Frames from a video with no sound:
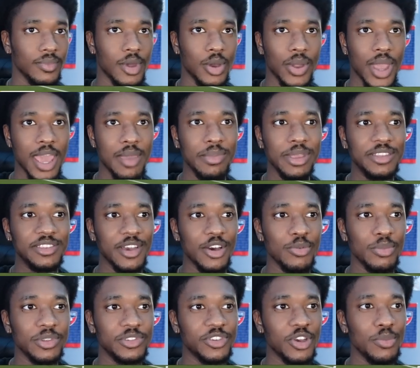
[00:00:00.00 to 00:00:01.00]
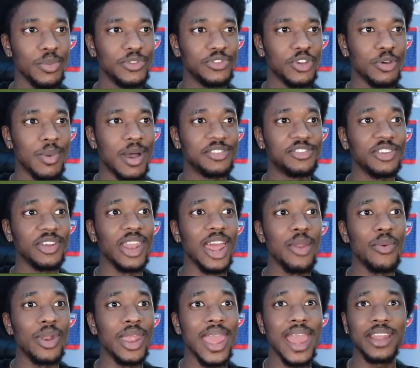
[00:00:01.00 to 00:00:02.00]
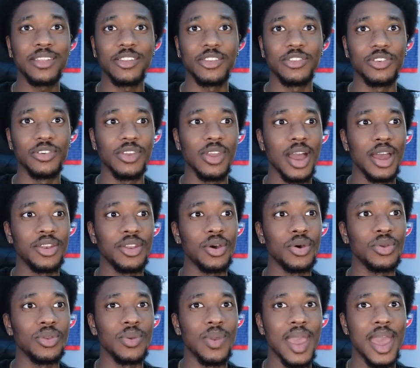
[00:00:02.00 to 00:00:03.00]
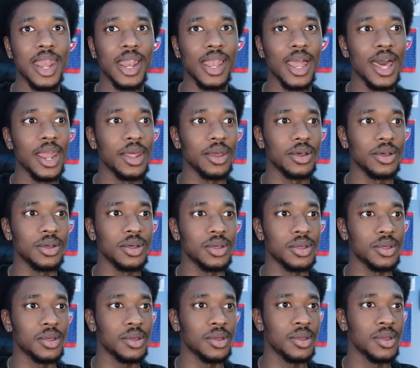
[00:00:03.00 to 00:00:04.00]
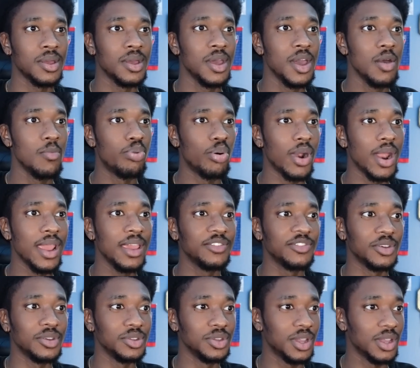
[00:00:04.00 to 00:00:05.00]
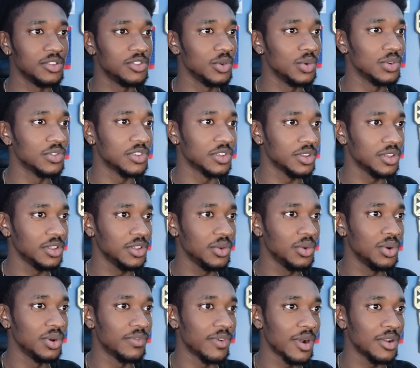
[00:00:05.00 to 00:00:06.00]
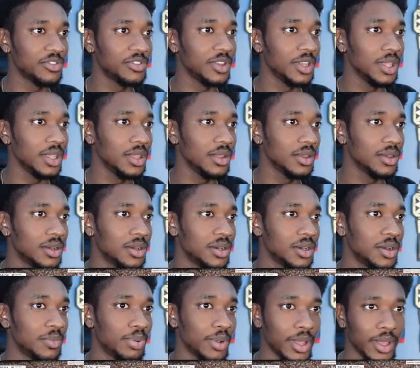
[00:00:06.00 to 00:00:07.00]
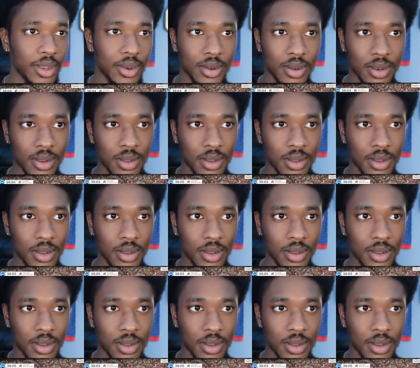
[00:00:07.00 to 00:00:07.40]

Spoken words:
Okay, Mitoma, show me something. I seen they reacted to you. I know you had a lot of praise on you because you was a university player.